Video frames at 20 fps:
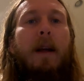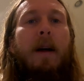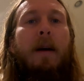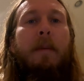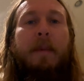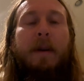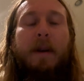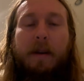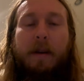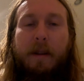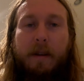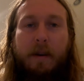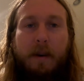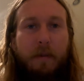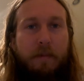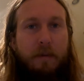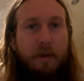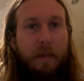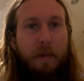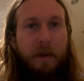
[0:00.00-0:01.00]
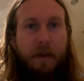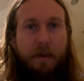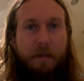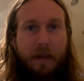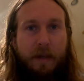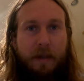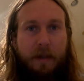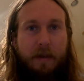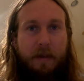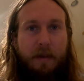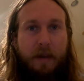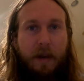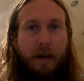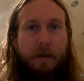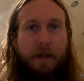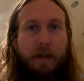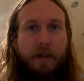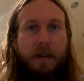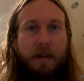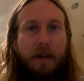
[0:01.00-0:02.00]
I'm going to clear up some of these
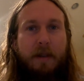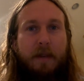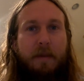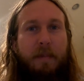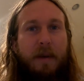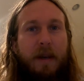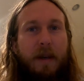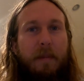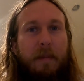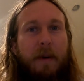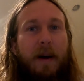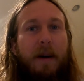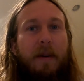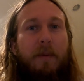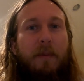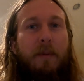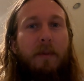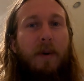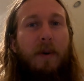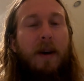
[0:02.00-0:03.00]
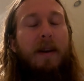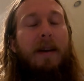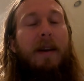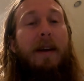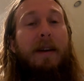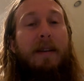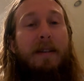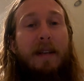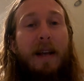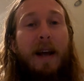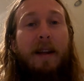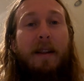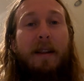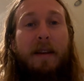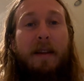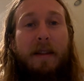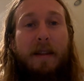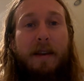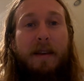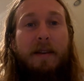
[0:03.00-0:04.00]
misconceptions and speak about what
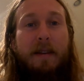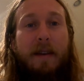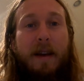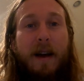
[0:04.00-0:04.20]
exactly these